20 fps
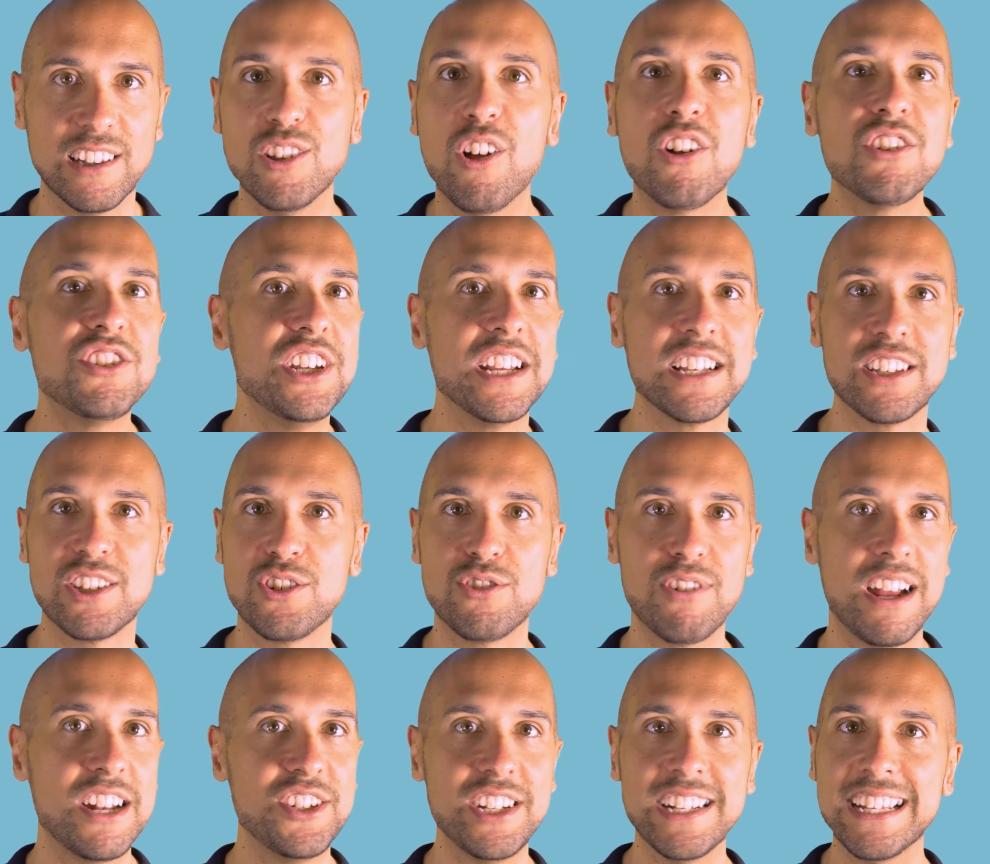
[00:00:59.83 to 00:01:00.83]

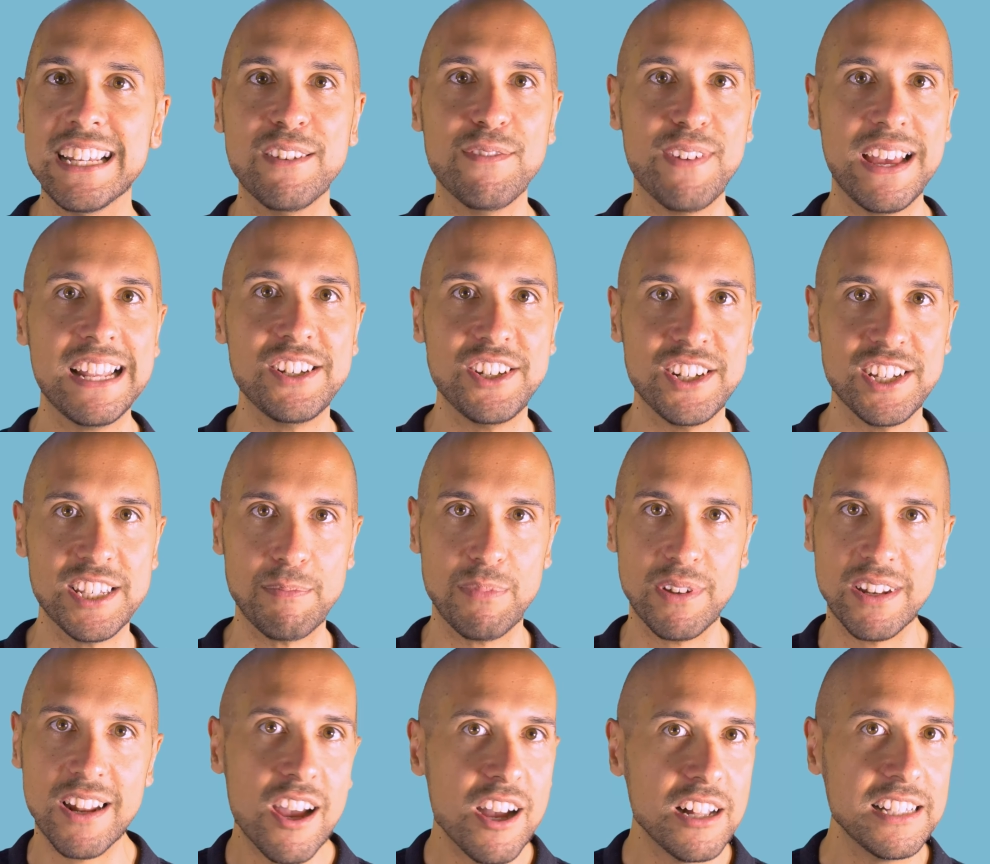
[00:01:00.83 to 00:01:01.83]
logic-stretching adventures,
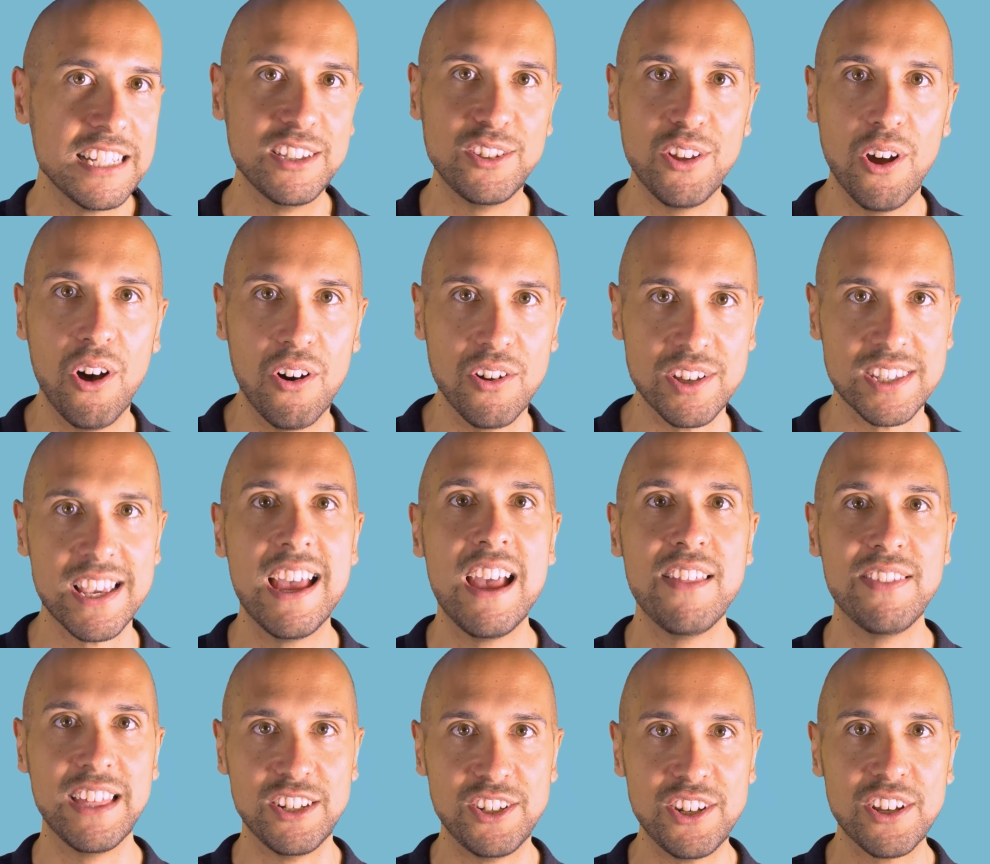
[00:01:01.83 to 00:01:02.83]
but early doors,
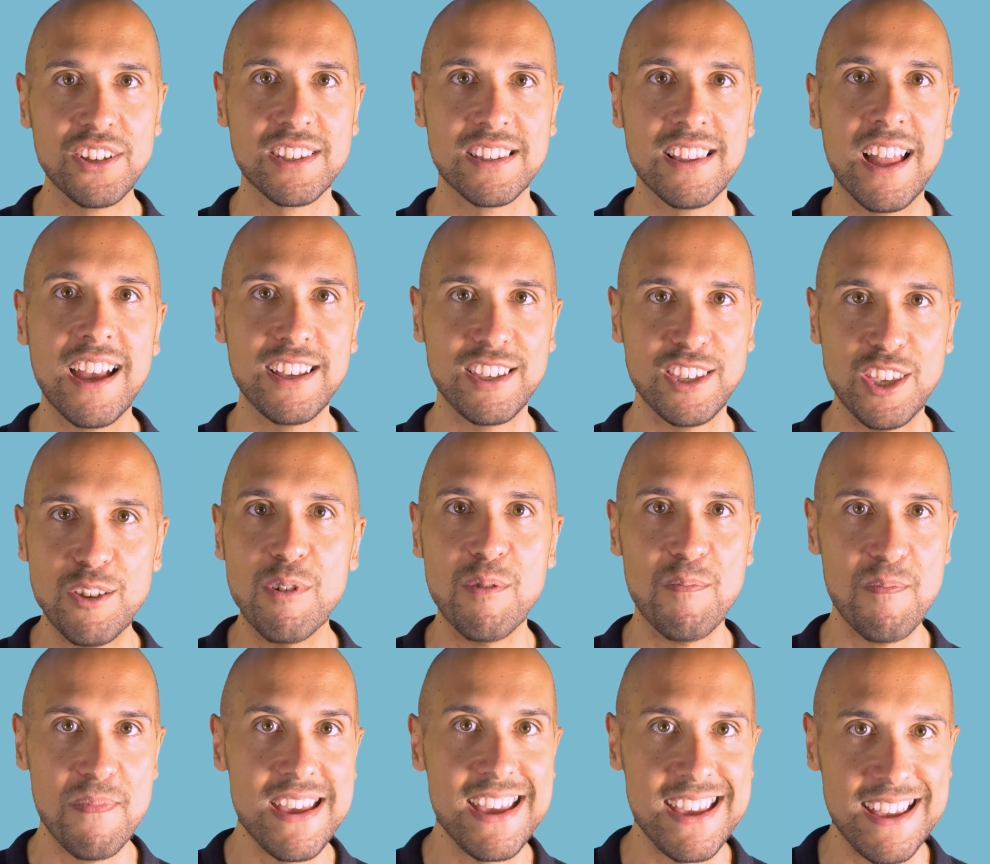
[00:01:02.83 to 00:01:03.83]
they're just like you
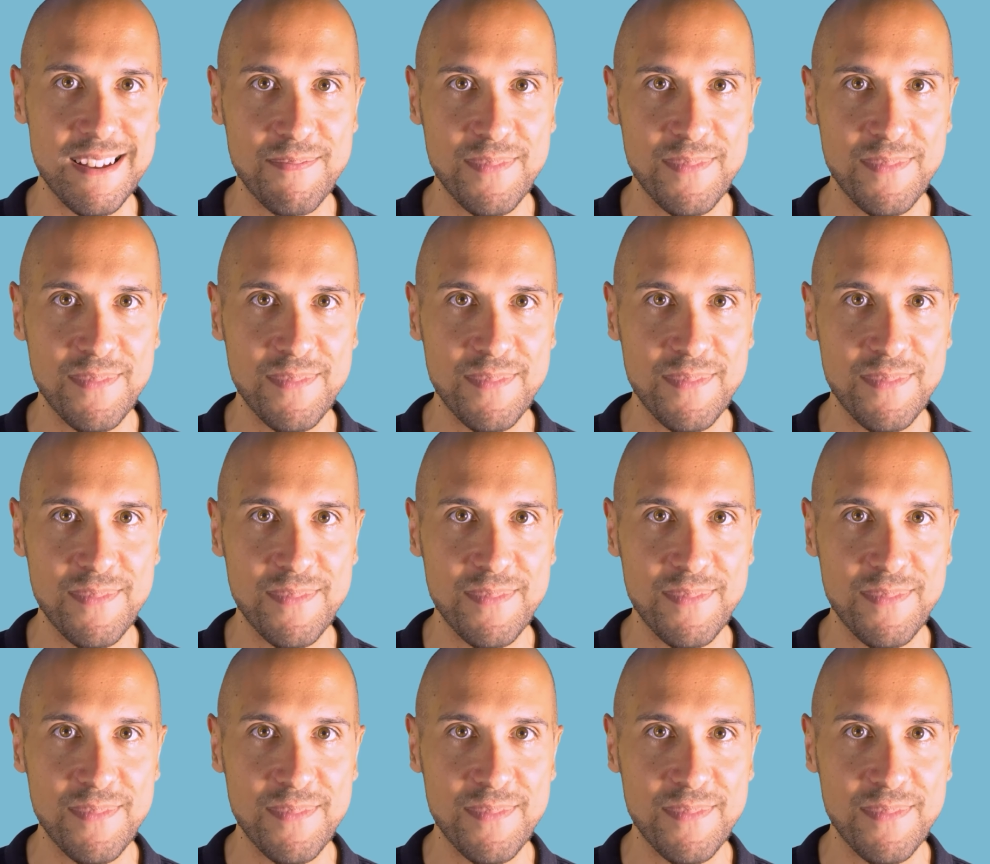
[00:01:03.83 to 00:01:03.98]
and me.